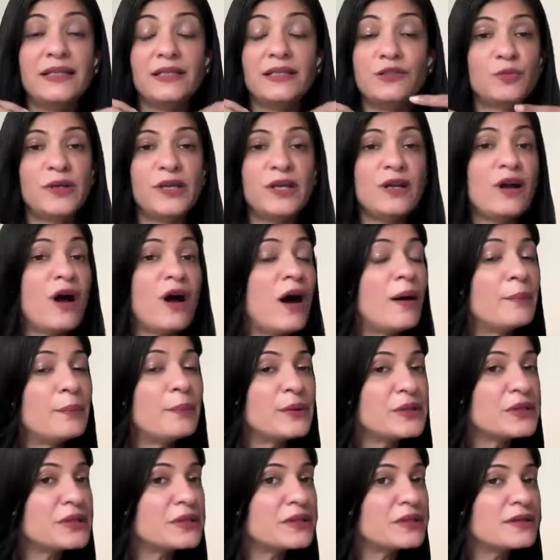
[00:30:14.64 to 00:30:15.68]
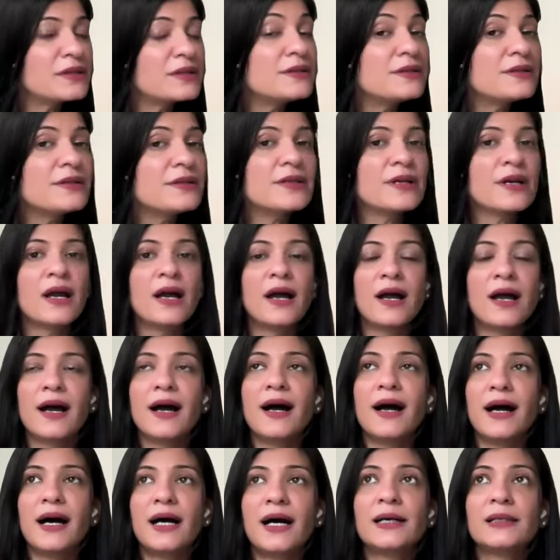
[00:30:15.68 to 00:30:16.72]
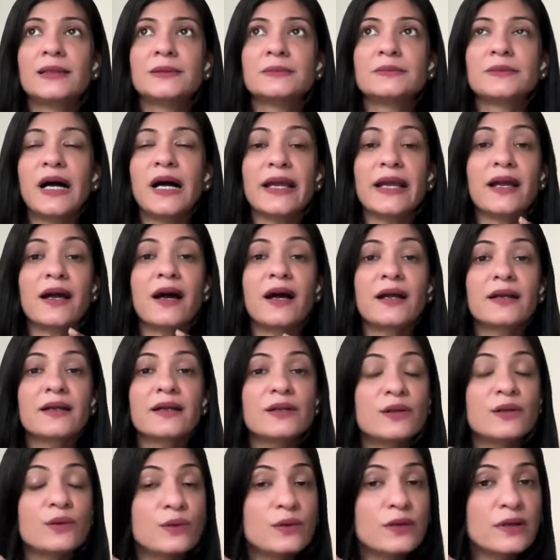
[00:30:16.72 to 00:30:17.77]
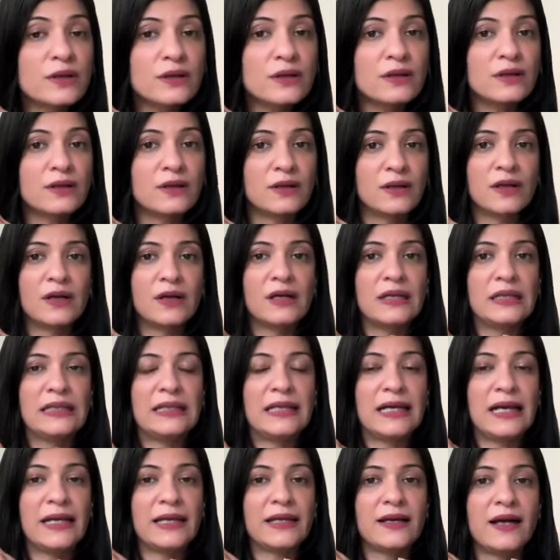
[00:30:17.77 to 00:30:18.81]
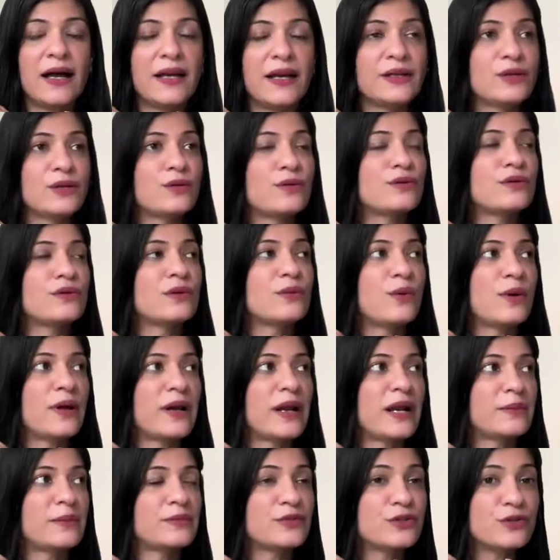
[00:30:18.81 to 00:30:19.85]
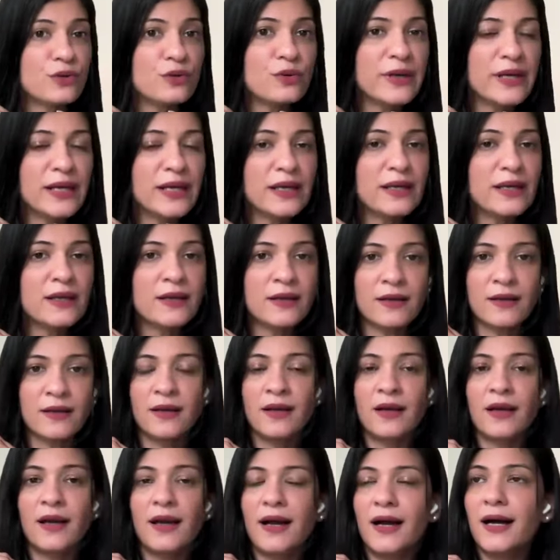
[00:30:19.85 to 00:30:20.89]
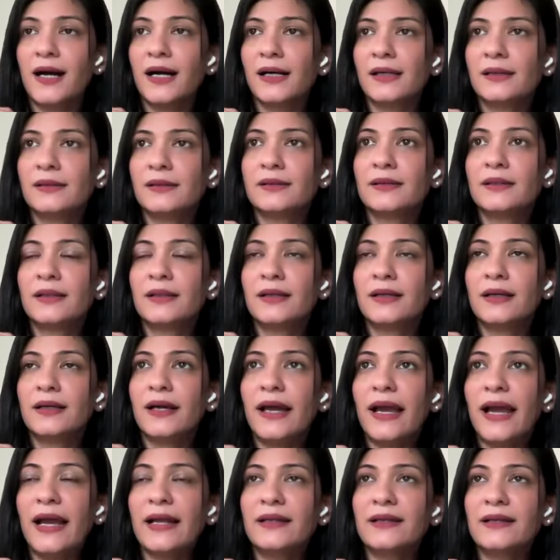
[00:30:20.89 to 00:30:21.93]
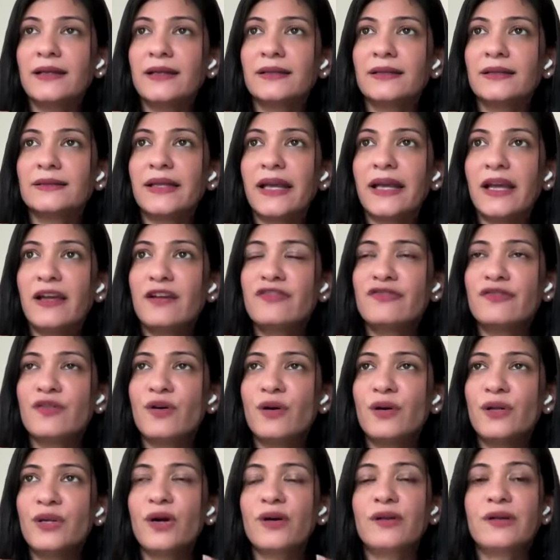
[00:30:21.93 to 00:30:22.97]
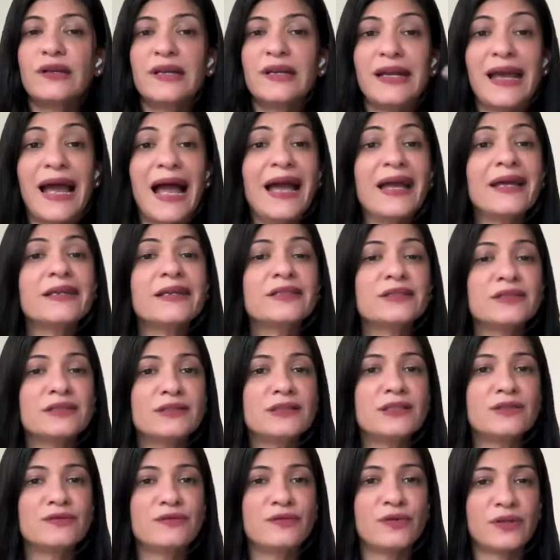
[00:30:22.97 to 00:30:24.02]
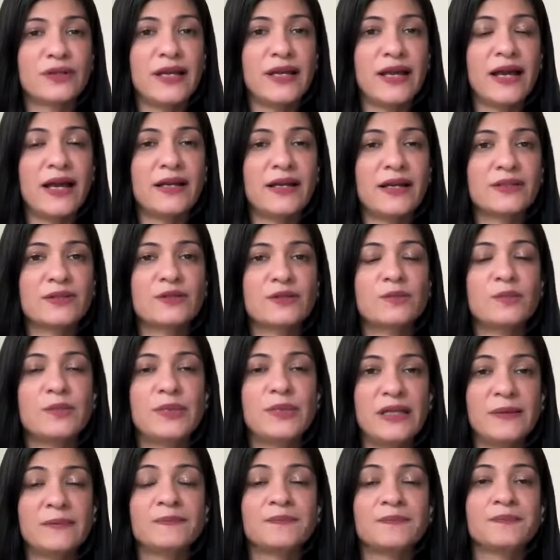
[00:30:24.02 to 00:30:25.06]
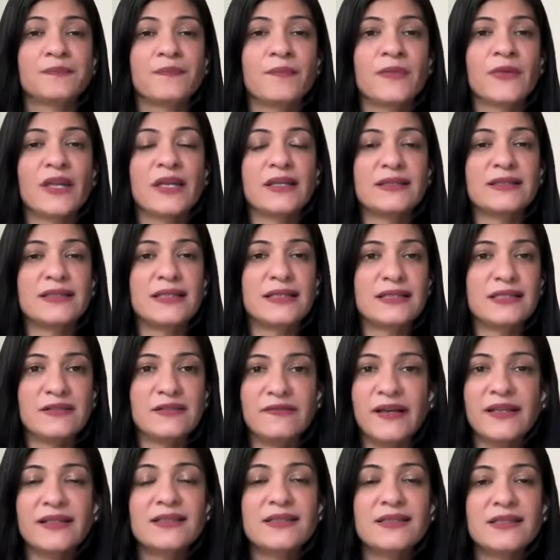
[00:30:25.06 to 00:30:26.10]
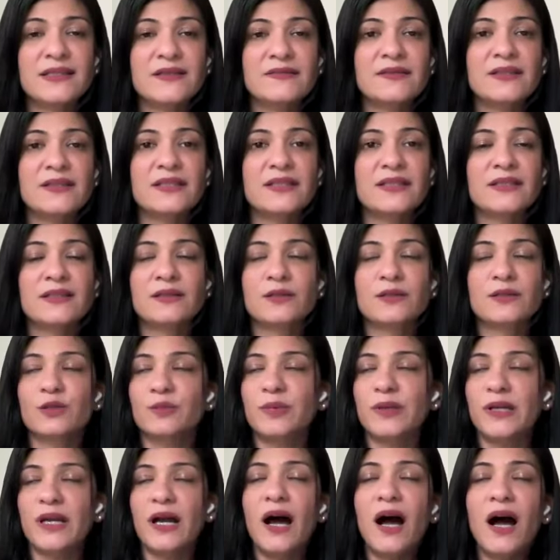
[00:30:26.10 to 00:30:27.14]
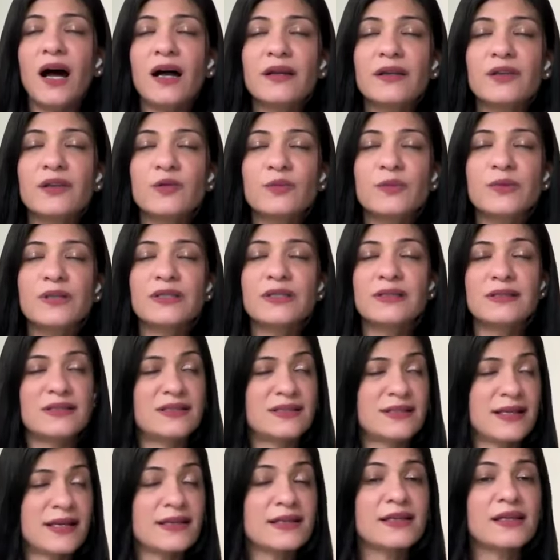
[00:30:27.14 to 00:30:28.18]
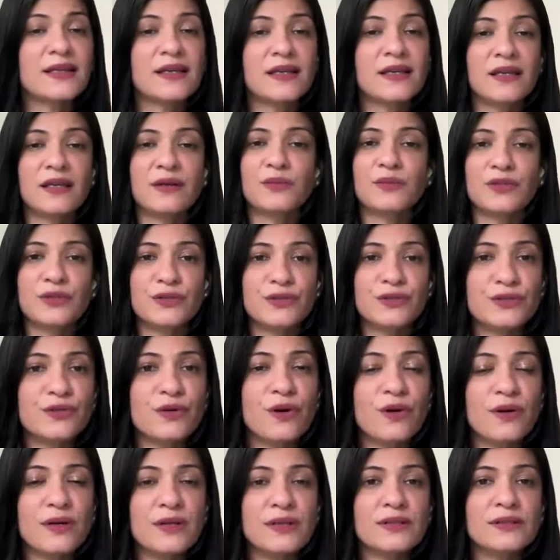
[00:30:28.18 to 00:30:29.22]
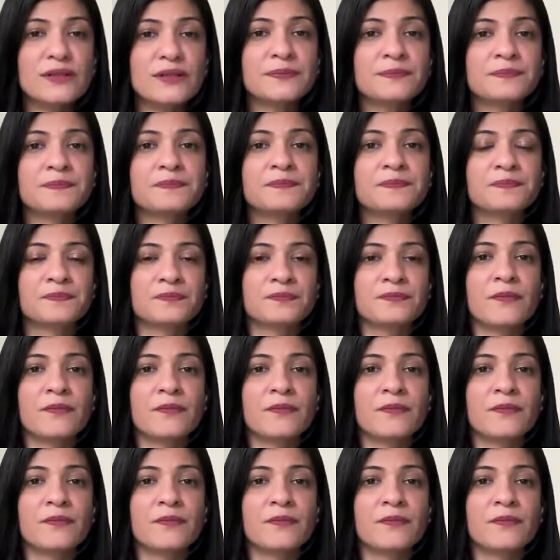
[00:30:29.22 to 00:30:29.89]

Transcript: I need to be competent. I can't look like I don't know what I'm doing. And therefore, your reactions for that could be, say, defensiveness, could be argument, sulking, withdrawal.